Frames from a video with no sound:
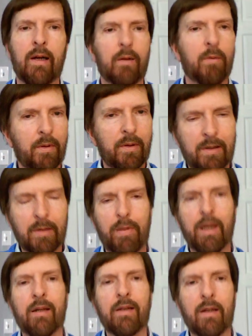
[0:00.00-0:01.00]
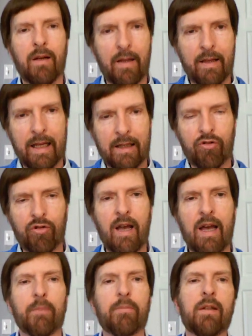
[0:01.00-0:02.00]
well, they're dependent on that
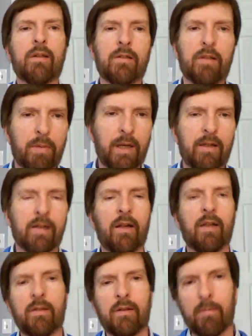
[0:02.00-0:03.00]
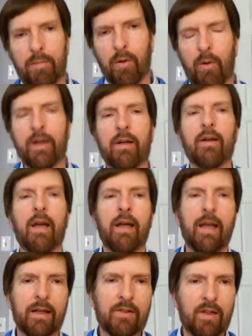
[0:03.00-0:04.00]
job, right? They're dependent on their employer,
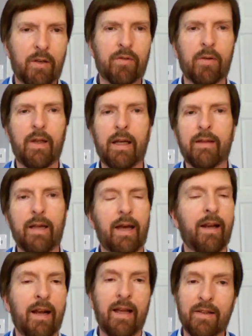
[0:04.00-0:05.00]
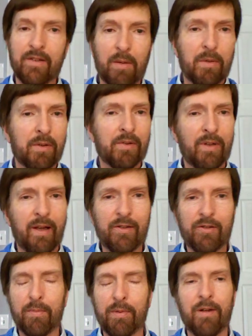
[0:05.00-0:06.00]
etc. like that. Someone who's an
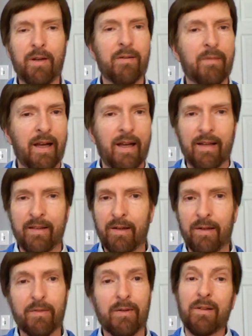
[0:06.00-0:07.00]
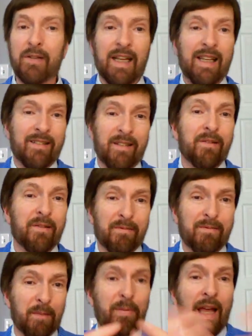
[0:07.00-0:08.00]
entrepreneur, they're
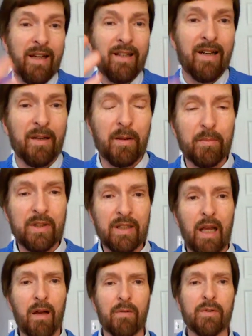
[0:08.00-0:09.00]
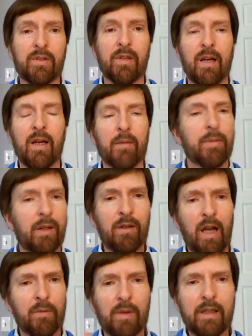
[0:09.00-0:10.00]
dependent on themselves, but they're
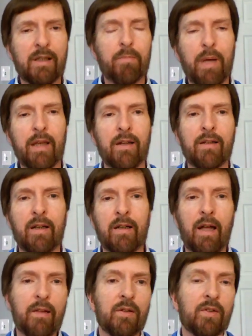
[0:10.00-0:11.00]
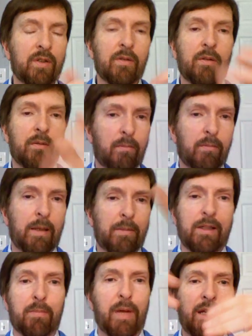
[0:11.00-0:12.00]
not really dependent on others. They're maybe
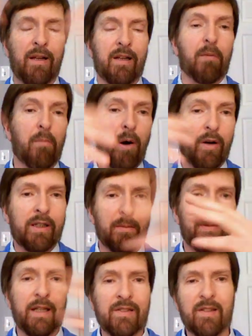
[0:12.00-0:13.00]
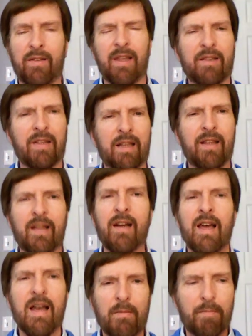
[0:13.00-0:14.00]
dependent on a marketplace and things like that.
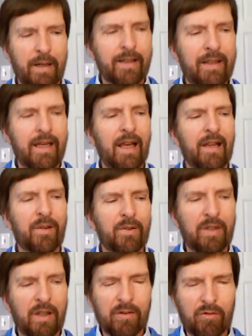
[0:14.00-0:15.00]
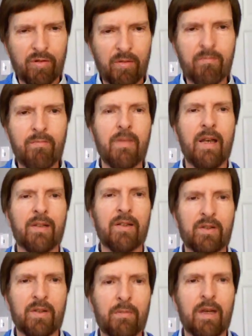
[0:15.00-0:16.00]
But again, there's a
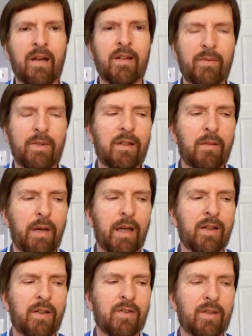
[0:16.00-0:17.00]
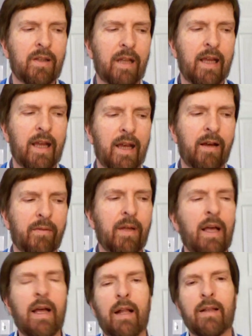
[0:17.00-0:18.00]
tremendous amount of independence that they have.
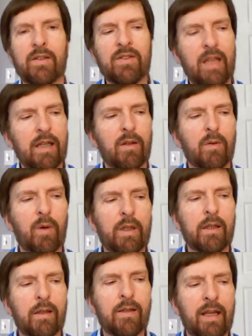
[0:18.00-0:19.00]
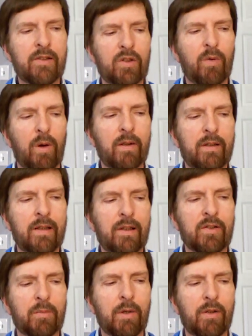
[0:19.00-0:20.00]
Let's take a look at the next quality
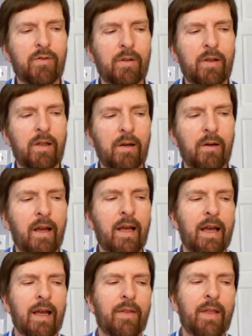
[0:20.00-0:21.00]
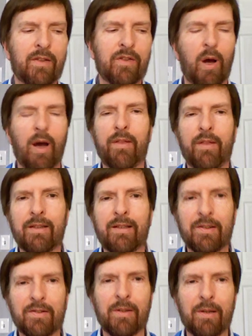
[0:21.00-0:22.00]
that's mentioned here, and that's
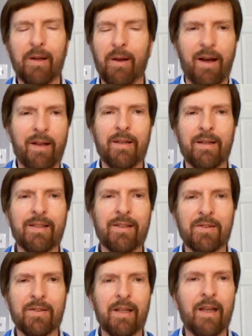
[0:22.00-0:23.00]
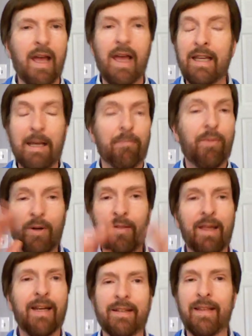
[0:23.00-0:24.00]
authenticity. Authenticity. Yep, they're
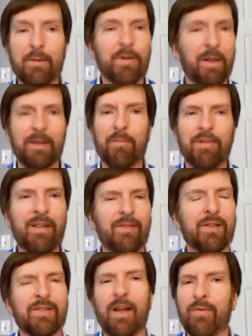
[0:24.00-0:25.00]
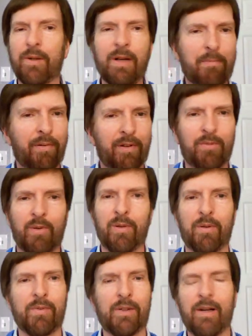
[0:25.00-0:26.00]
authentic. They really believe this stuff. They're not pulling
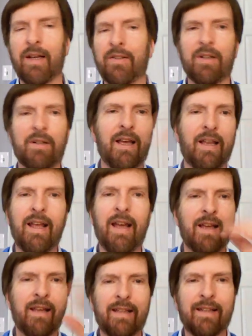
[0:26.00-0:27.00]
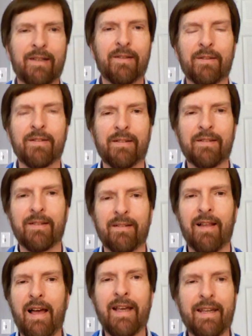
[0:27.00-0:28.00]
wool over your eyes. They're not,
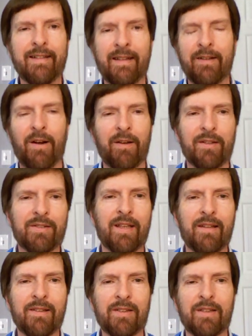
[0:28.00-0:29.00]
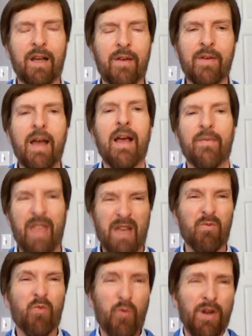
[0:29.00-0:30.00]
lying and all this other stuff.
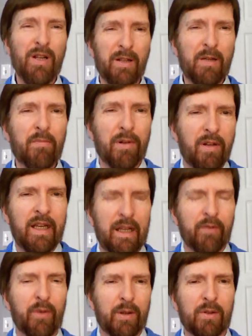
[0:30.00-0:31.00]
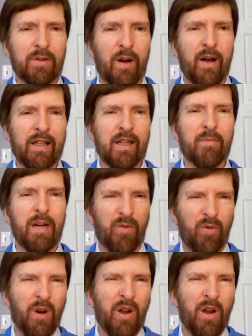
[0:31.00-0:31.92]
They really believe what they're talking about. They're